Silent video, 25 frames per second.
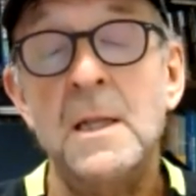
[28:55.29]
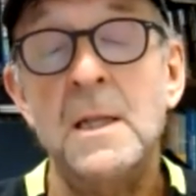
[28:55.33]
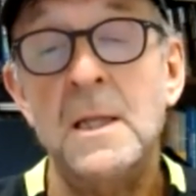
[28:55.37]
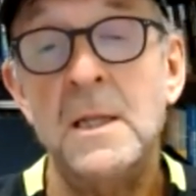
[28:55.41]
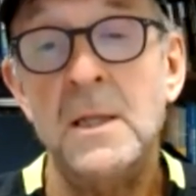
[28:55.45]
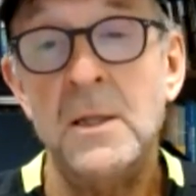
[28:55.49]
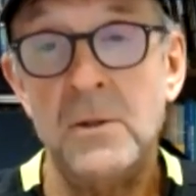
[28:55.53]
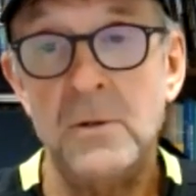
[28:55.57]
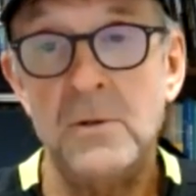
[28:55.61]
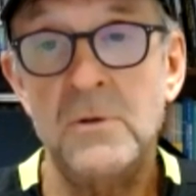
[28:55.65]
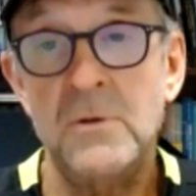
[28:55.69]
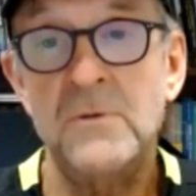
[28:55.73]

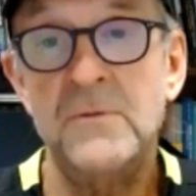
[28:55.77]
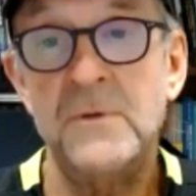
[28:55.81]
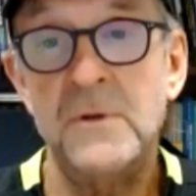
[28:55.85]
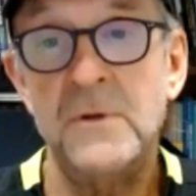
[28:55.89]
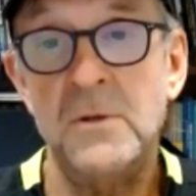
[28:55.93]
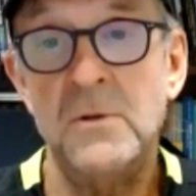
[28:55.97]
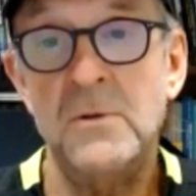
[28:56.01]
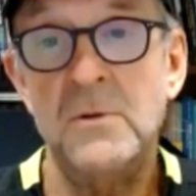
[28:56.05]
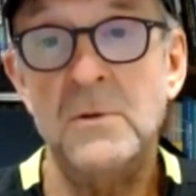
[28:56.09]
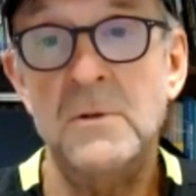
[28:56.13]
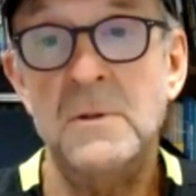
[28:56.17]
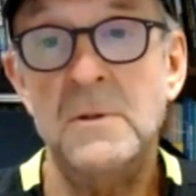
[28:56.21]
he
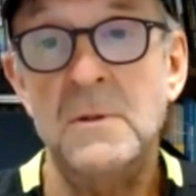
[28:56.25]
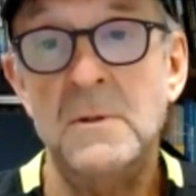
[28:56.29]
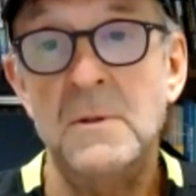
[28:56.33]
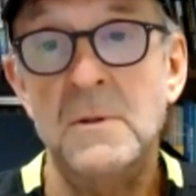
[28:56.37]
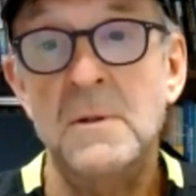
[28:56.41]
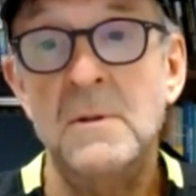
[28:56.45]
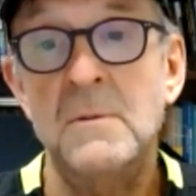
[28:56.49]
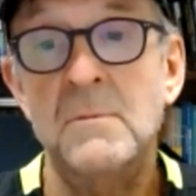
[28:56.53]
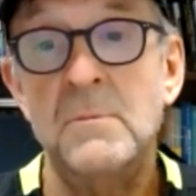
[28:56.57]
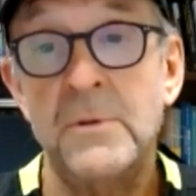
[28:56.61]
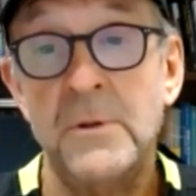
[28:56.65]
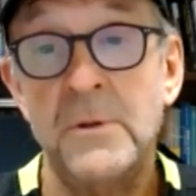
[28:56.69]
interviewed
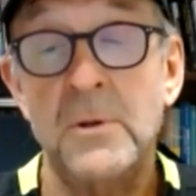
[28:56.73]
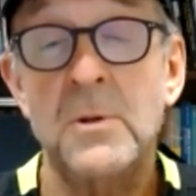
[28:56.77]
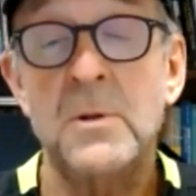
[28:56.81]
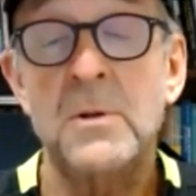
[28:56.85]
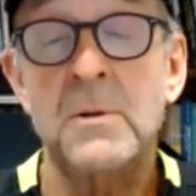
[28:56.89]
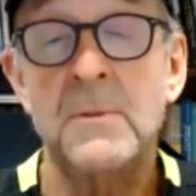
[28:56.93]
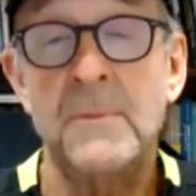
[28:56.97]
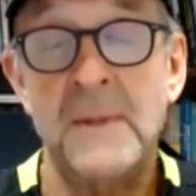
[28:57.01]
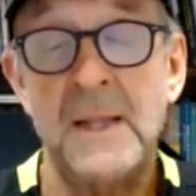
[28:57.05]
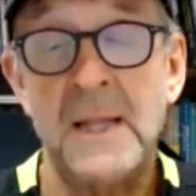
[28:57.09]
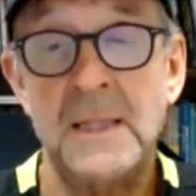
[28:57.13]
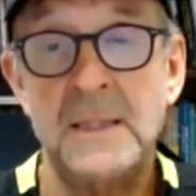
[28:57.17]
players
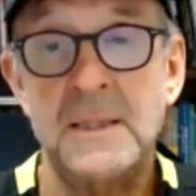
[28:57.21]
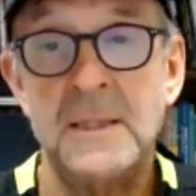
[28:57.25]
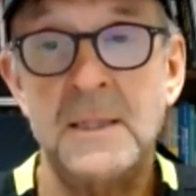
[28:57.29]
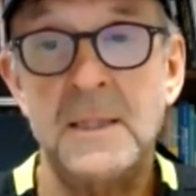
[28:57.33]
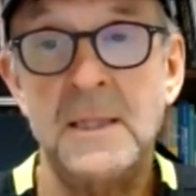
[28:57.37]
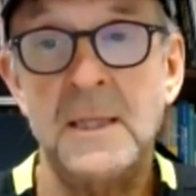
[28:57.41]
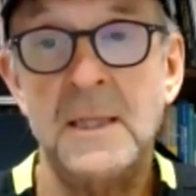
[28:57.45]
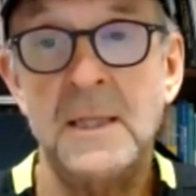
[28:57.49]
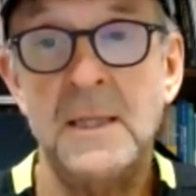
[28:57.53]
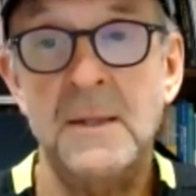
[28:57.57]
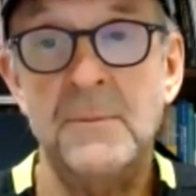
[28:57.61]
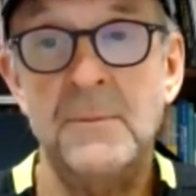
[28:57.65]
from that
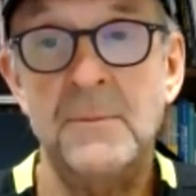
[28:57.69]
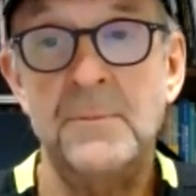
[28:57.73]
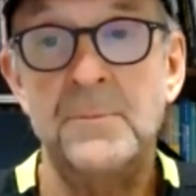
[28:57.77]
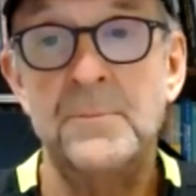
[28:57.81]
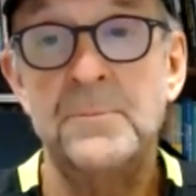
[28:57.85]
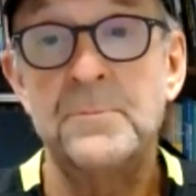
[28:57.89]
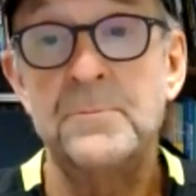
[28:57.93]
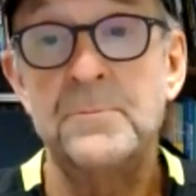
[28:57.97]
team